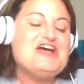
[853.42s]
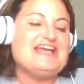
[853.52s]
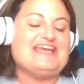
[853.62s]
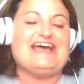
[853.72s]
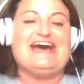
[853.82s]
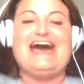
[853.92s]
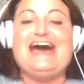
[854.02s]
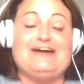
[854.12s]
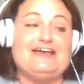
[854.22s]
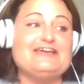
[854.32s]
Yeah,
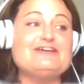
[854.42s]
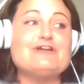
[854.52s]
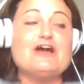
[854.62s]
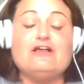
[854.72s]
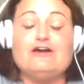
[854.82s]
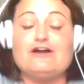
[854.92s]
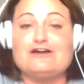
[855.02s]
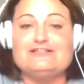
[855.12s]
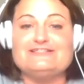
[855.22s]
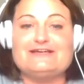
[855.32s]
I think we all are
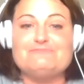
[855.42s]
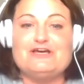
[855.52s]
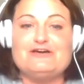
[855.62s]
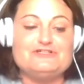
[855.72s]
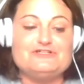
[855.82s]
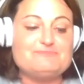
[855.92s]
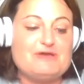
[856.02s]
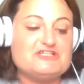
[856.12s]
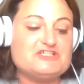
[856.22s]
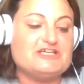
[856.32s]
on some level,
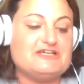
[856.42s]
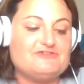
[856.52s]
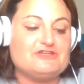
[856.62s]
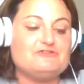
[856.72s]
especially if